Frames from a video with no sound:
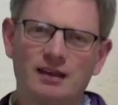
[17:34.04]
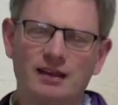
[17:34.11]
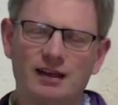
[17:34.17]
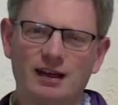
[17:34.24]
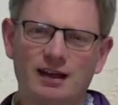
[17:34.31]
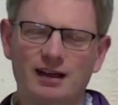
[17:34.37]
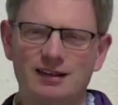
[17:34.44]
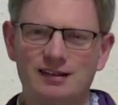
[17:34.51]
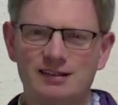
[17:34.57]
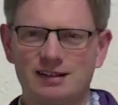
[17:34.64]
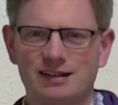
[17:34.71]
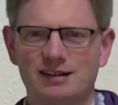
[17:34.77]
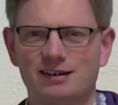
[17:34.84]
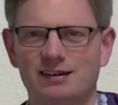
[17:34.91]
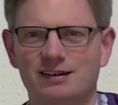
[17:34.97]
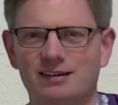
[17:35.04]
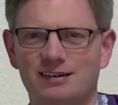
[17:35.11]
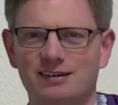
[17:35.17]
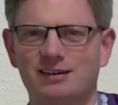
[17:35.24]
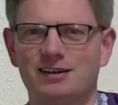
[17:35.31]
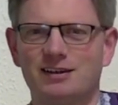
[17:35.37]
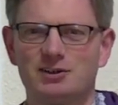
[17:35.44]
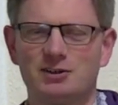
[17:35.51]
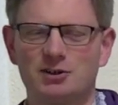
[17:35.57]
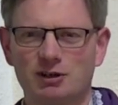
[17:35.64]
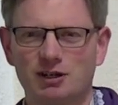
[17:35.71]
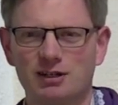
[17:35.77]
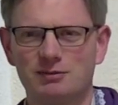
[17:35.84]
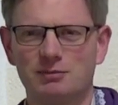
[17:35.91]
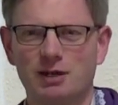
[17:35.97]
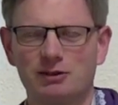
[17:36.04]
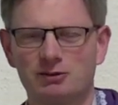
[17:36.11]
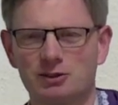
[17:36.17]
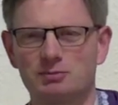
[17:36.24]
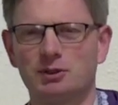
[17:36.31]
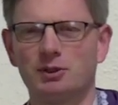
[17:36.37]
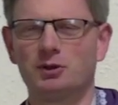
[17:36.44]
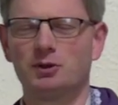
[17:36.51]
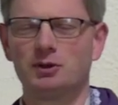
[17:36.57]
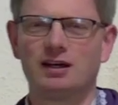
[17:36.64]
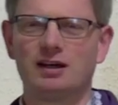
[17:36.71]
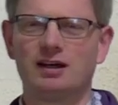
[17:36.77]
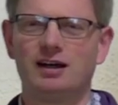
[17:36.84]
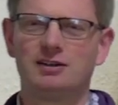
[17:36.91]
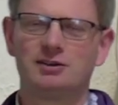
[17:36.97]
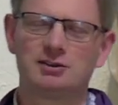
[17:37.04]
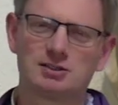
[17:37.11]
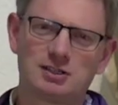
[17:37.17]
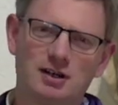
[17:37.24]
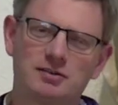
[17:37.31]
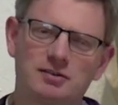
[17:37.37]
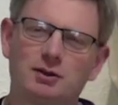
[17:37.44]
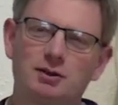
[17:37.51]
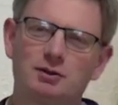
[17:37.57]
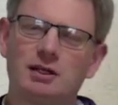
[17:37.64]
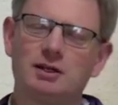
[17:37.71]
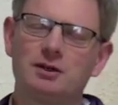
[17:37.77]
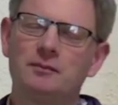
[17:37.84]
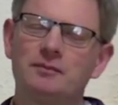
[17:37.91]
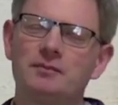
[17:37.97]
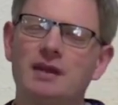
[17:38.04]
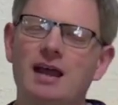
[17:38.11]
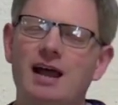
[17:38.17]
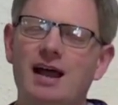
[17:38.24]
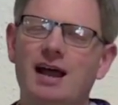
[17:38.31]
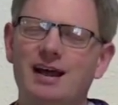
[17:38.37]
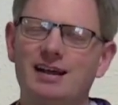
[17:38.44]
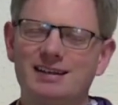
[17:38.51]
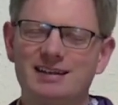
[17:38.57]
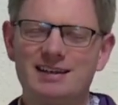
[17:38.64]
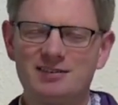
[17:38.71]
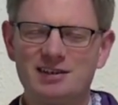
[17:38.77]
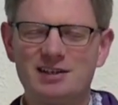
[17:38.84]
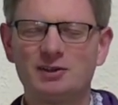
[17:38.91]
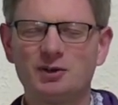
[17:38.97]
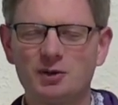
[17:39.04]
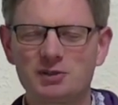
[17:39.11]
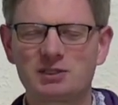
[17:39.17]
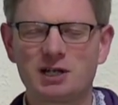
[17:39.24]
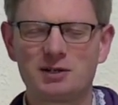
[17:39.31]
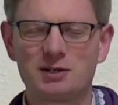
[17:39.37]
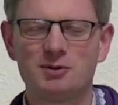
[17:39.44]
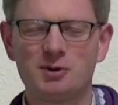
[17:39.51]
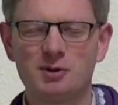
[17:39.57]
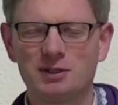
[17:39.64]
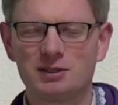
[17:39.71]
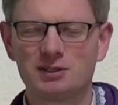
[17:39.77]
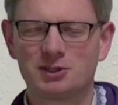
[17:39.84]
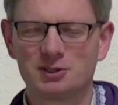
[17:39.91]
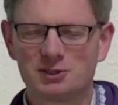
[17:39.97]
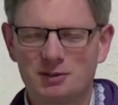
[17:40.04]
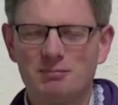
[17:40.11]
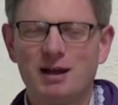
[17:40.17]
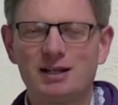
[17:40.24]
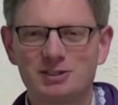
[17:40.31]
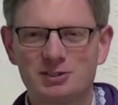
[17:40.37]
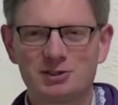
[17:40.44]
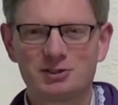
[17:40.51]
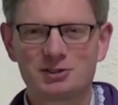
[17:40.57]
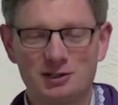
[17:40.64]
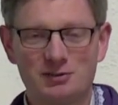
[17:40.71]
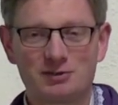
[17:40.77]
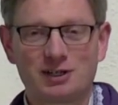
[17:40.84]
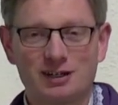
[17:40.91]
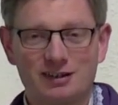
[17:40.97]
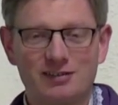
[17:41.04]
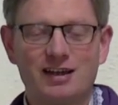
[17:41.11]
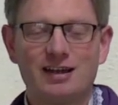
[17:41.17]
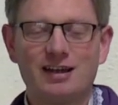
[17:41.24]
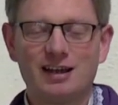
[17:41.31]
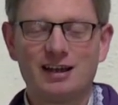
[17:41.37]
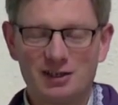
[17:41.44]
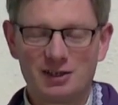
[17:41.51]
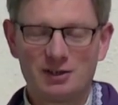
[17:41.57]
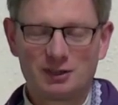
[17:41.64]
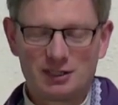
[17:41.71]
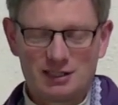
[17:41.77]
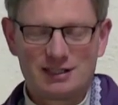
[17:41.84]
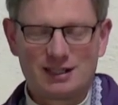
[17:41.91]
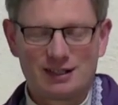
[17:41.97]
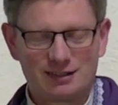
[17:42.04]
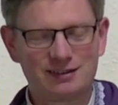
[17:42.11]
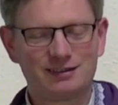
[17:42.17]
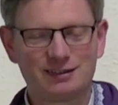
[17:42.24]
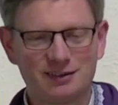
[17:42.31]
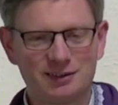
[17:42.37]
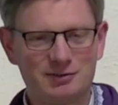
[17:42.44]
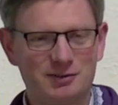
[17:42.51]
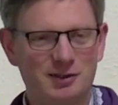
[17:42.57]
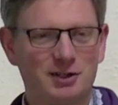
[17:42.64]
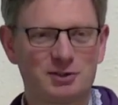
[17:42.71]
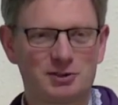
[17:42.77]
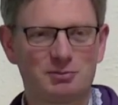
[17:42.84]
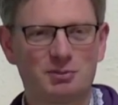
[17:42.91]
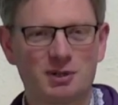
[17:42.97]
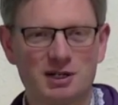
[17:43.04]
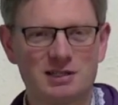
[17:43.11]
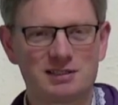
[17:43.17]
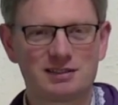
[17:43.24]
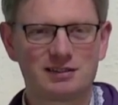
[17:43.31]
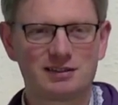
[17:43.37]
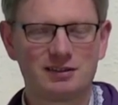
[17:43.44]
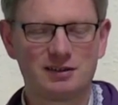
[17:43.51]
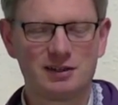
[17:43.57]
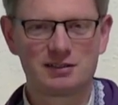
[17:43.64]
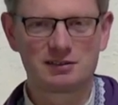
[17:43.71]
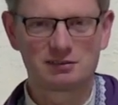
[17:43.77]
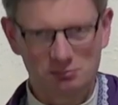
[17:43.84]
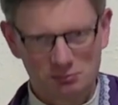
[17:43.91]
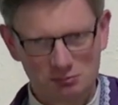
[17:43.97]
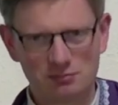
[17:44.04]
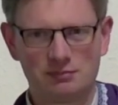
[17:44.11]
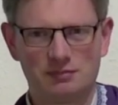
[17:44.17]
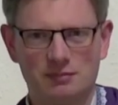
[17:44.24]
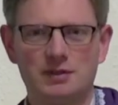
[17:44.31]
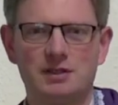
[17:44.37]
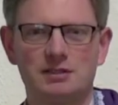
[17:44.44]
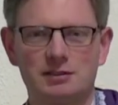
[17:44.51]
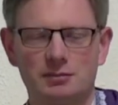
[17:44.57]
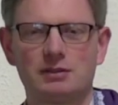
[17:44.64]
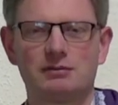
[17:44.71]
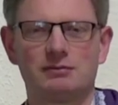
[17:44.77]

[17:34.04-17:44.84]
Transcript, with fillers: and uh, your grand mattress below you, and your soft owl pillow, and even in those kind of moments, just imagine yourself kind of, you know, this is like the father's embrace. You know, he's, he's a bit,